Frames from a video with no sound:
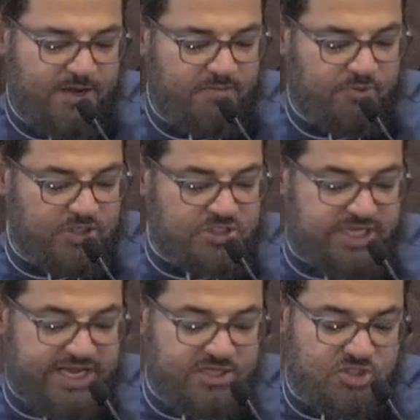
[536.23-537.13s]
Breast
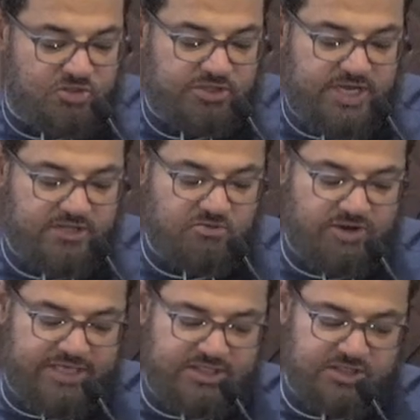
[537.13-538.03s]
cancer death
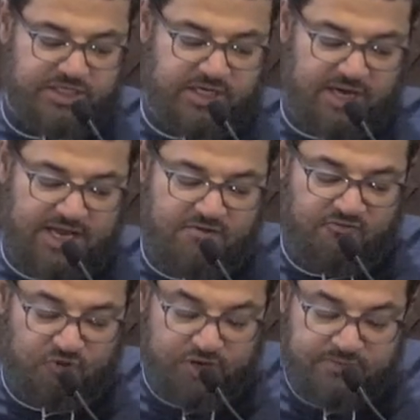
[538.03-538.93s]
rates declined
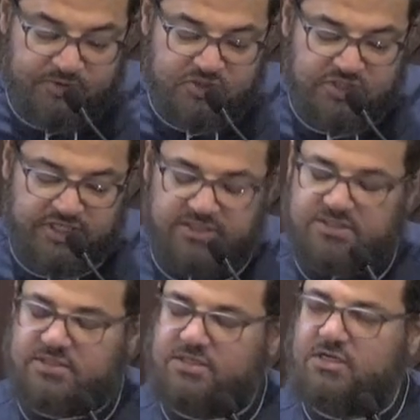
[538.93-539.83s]
40%